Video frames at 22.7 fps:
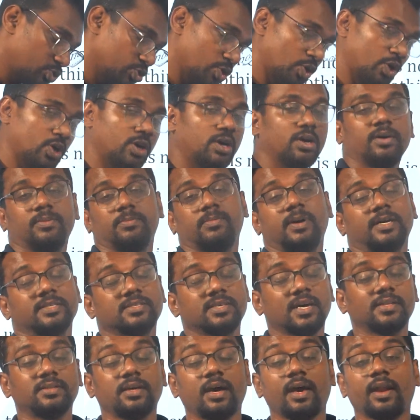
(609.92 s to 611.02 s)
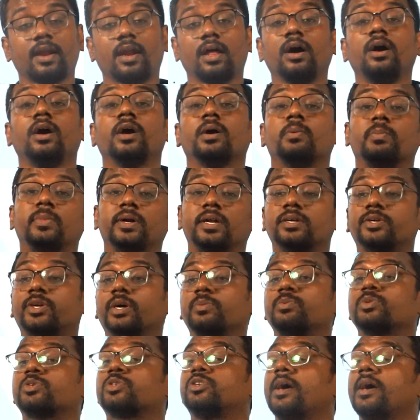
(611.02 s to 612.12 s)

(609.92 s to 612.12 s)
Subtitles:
to Asadharana, middle term is